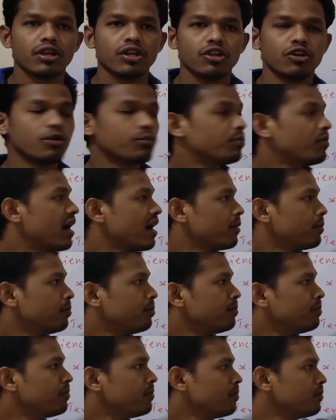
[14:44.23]
Your
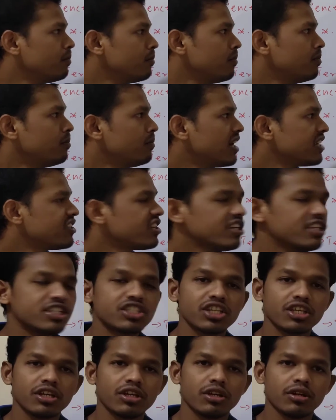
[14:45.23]
mother
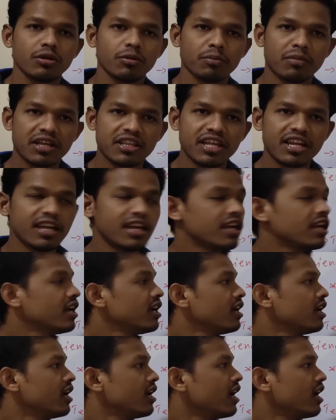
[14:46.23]
is
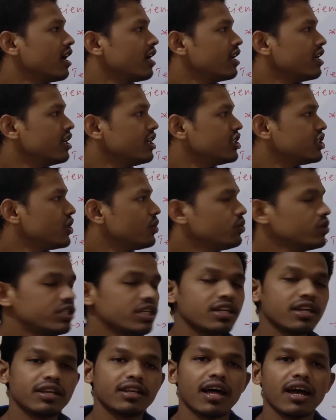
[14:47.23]

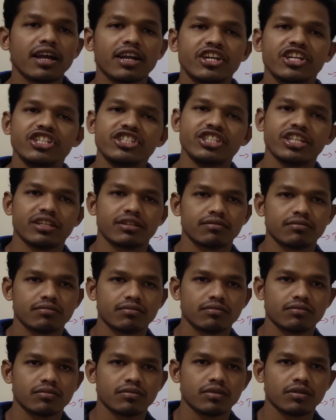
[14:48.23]
using in the kitchen.
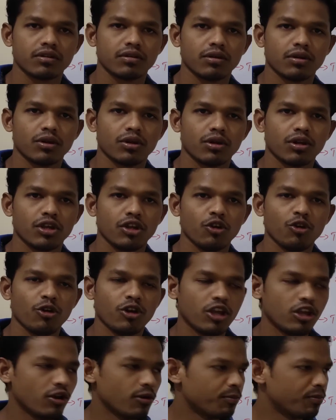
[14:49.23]

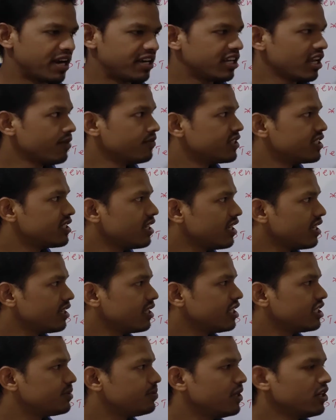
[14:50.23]
You might have seen
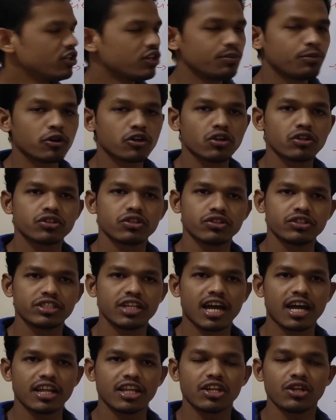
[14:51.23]
this PET bottles or
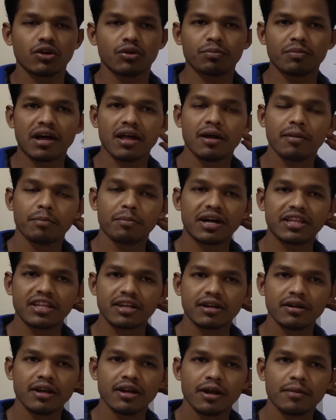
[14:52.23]
jar. Your
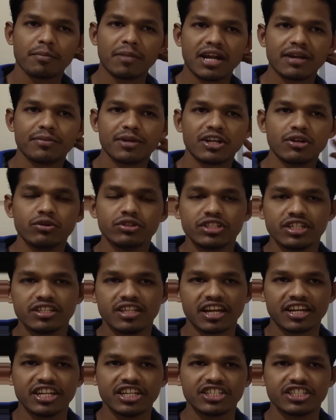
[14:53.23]
mother might be using in
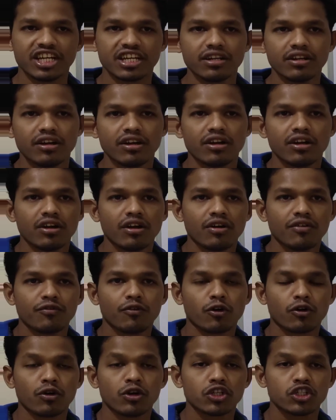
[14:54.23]
the kitchen
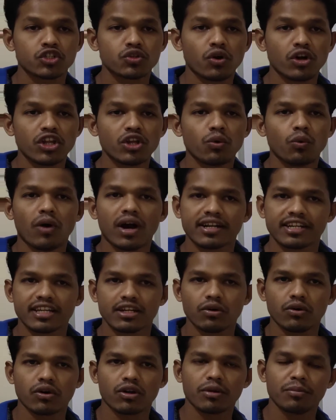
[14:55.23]
for storing
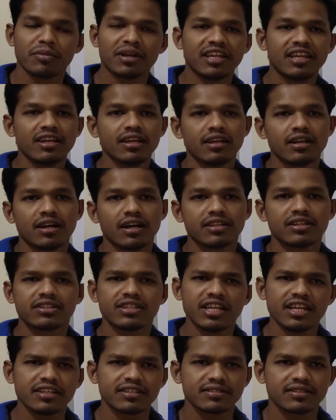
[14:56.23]
water or many other
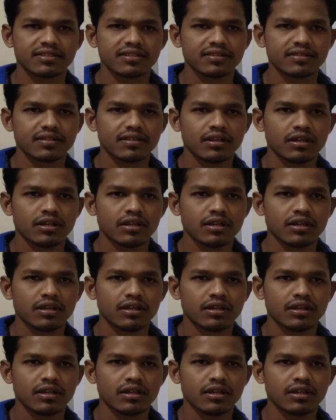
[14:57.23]
things.